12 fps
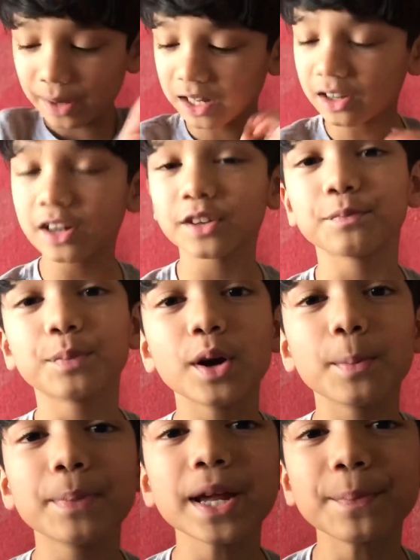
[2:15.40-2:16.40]
a lot of
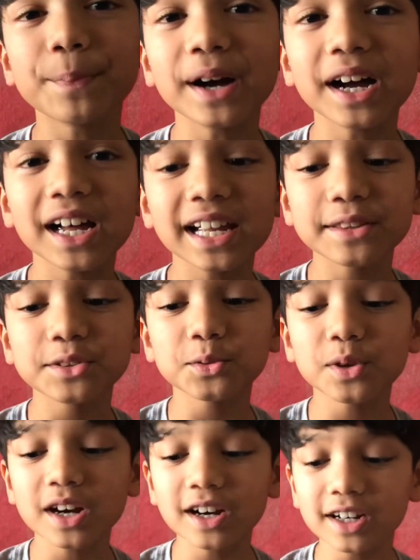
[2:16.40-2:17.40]
poor people in the
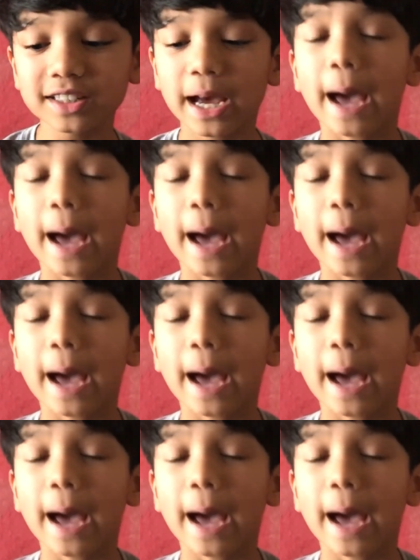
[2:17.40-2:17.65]
world.